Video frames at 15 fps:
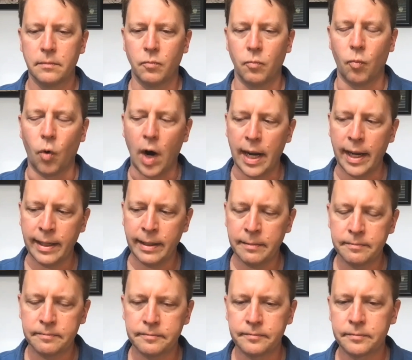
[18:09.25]
Why?
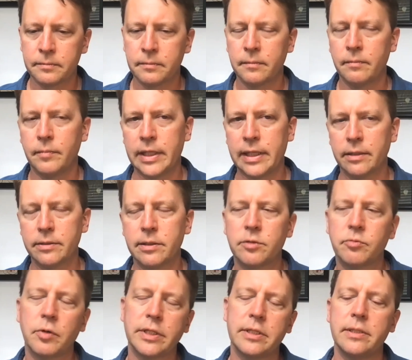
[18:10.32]
Because
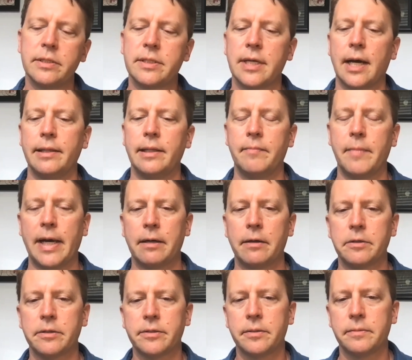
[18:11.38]
it's what's inside that
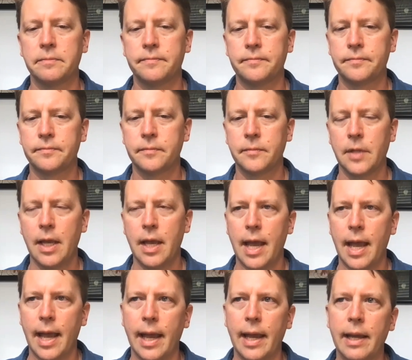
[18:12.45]
matters.
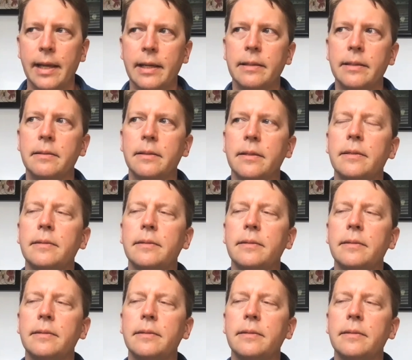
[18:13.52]
And